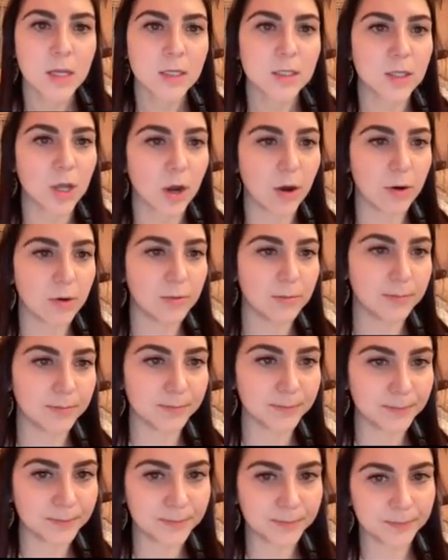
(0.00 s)
So
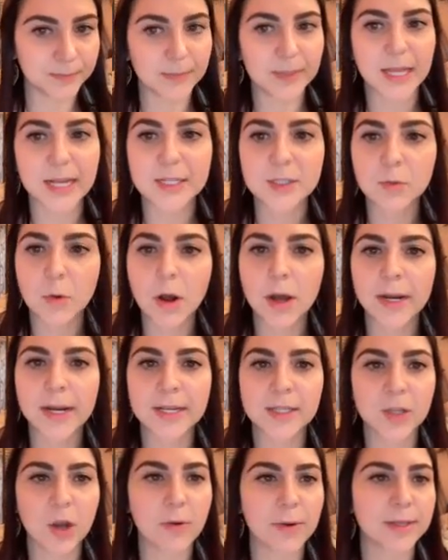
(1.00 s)
this one
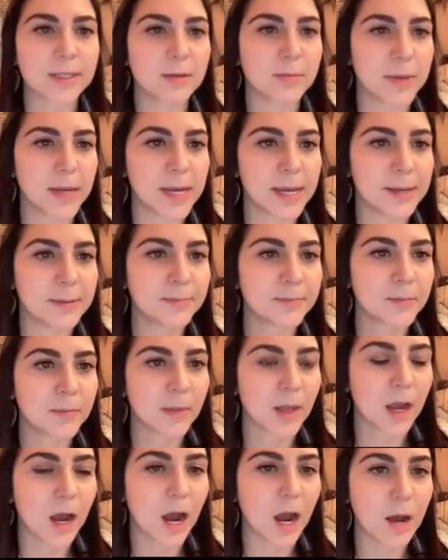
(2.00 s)
is going to be
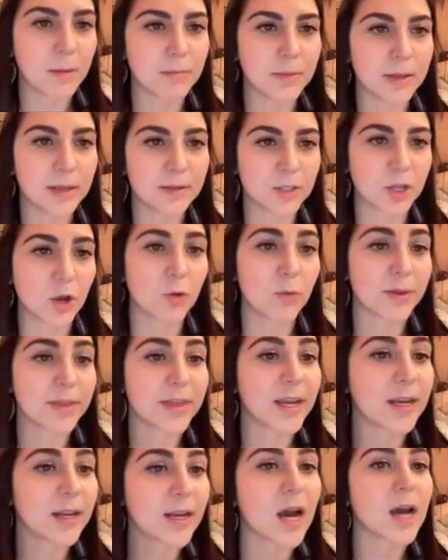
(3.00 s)
so
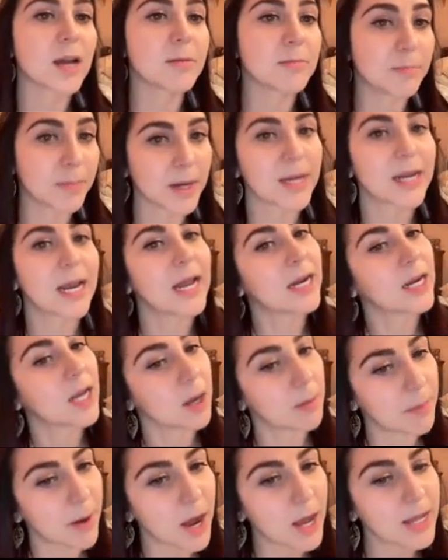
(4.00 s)
within gut, butt, and
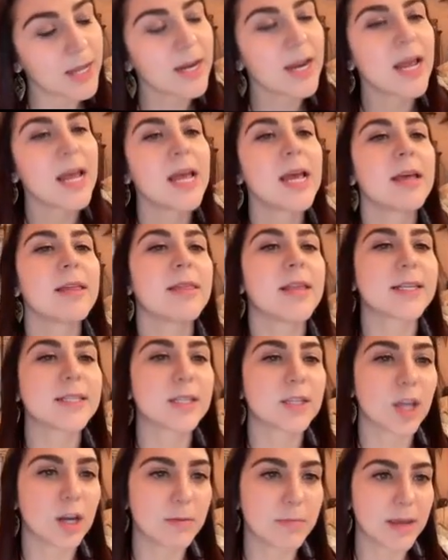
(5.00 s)
kaput, this
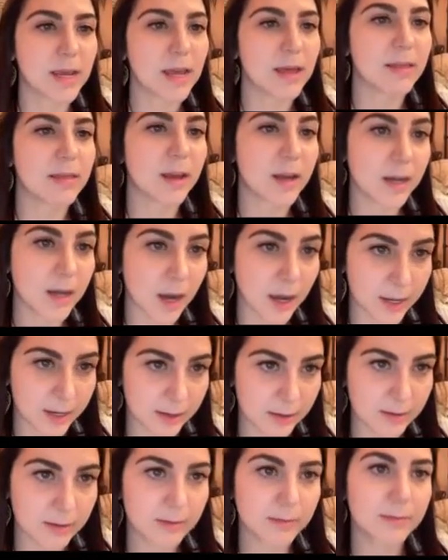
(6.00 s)
is going to be the gut.
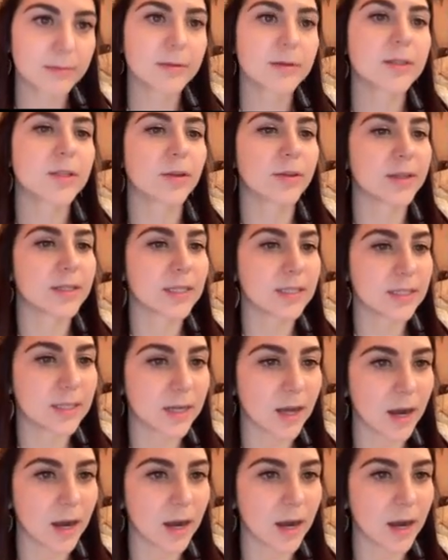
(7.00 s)
So this is